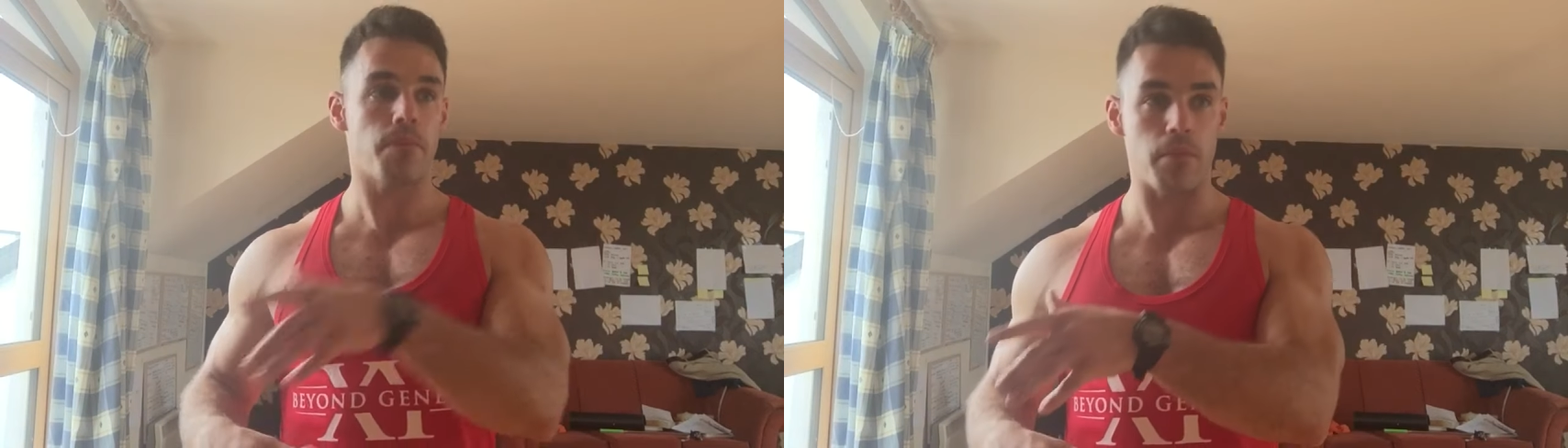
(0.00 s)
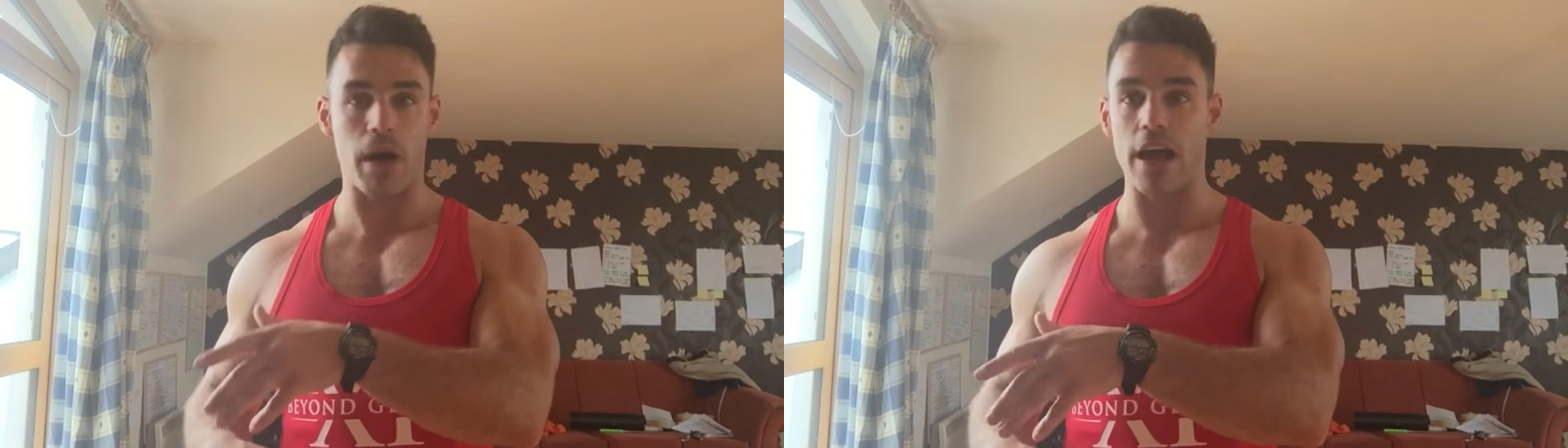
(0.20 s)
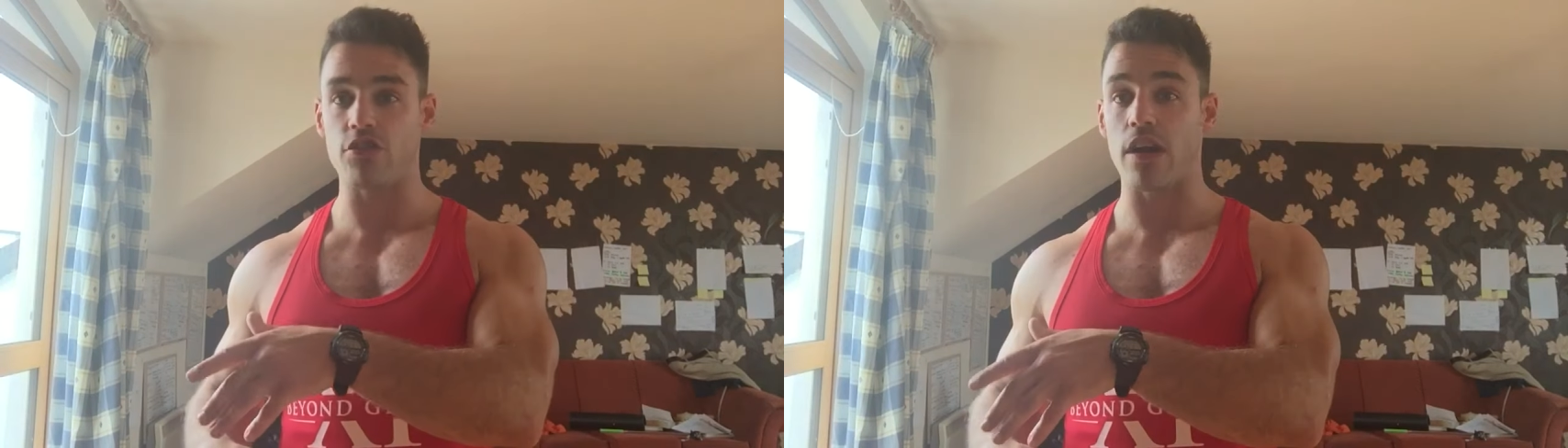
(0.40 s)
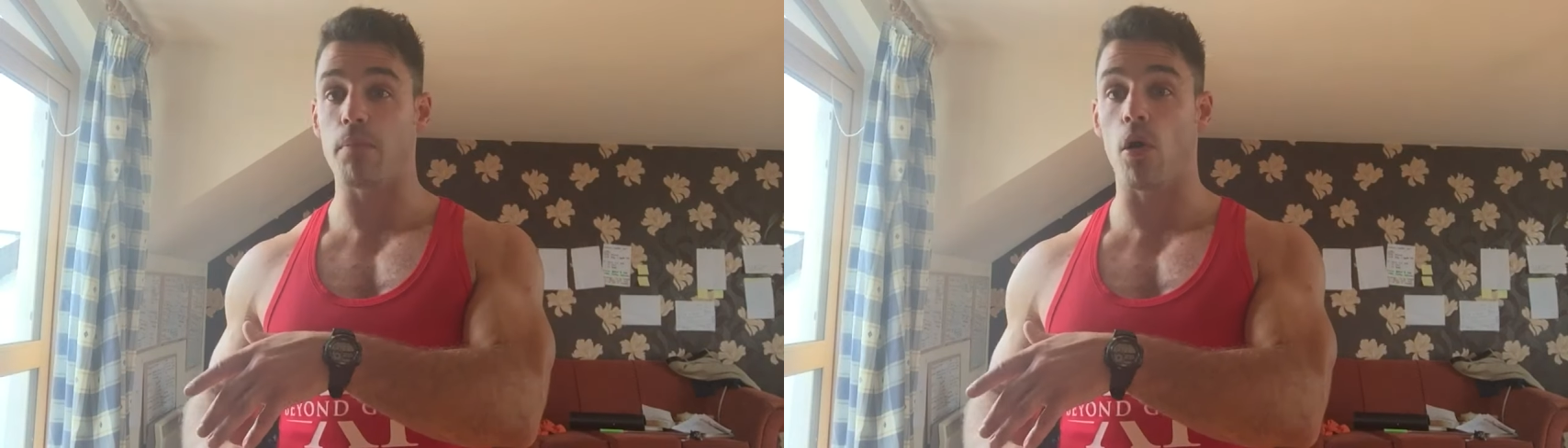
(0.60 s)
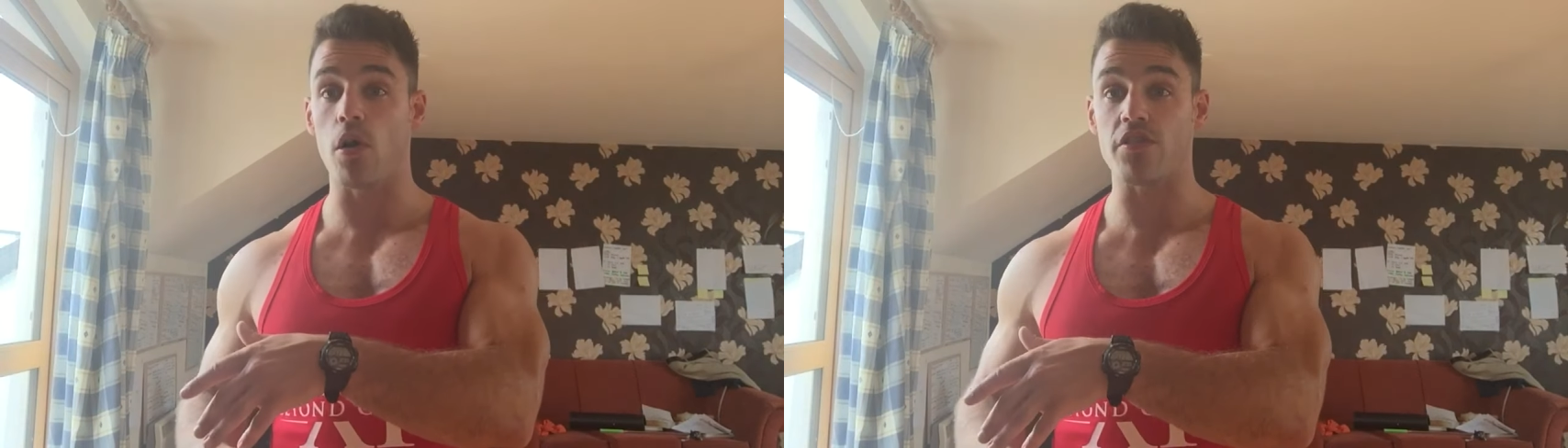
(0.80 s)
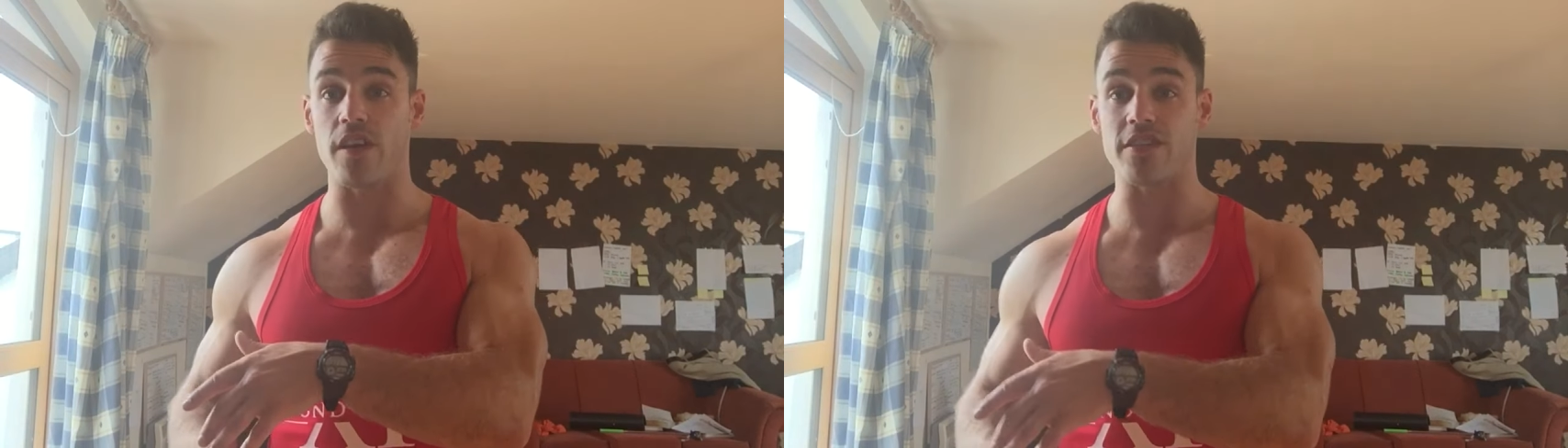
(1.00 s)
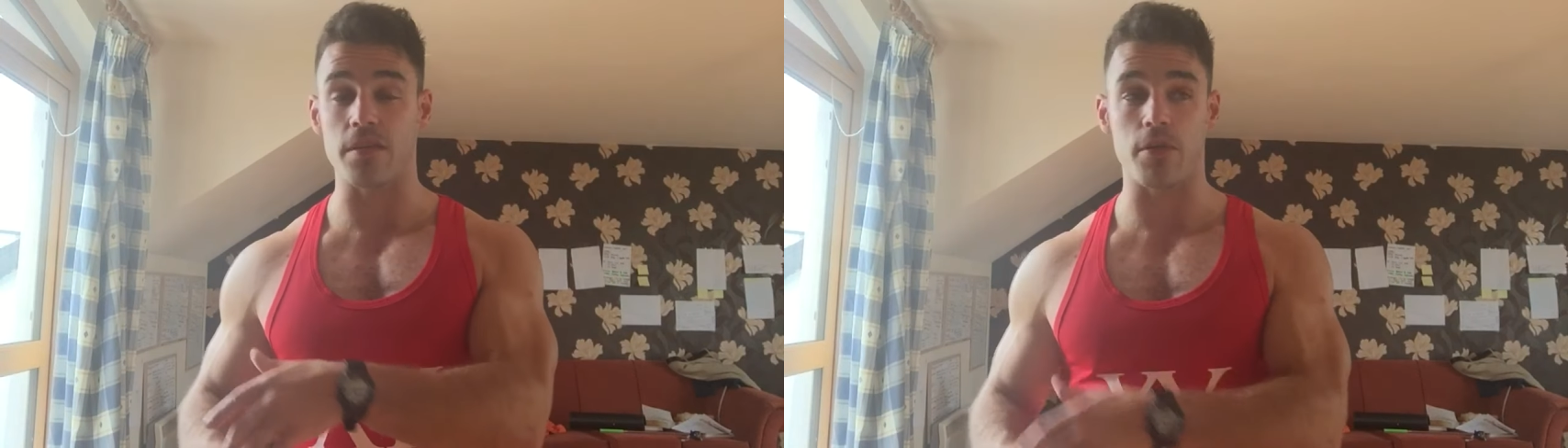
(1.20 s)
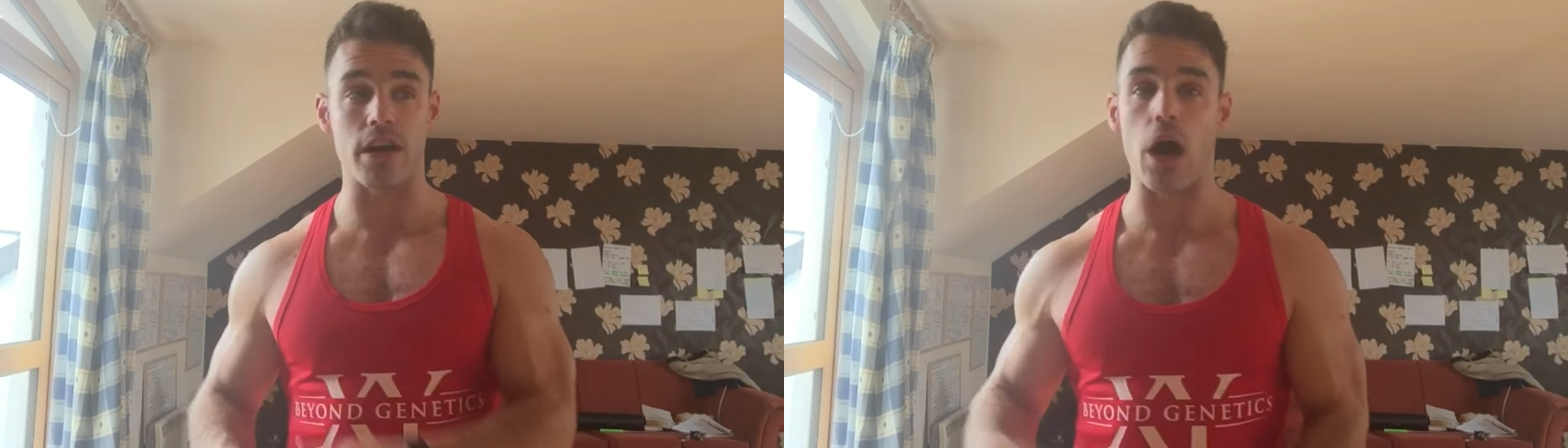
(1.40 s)
my head trainer Paul is very
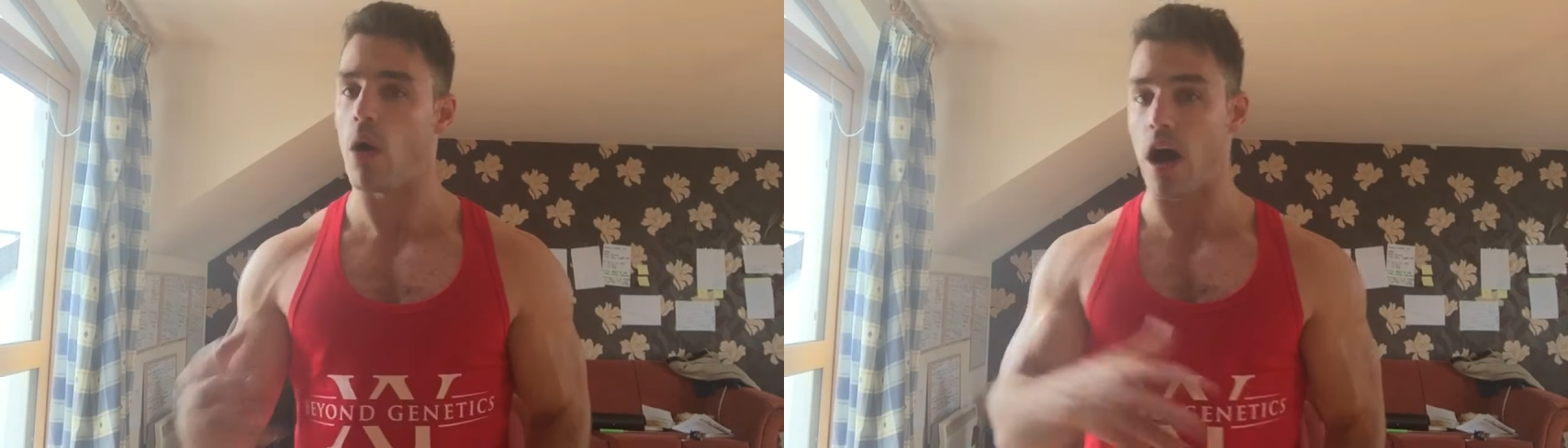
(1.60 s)
similar now.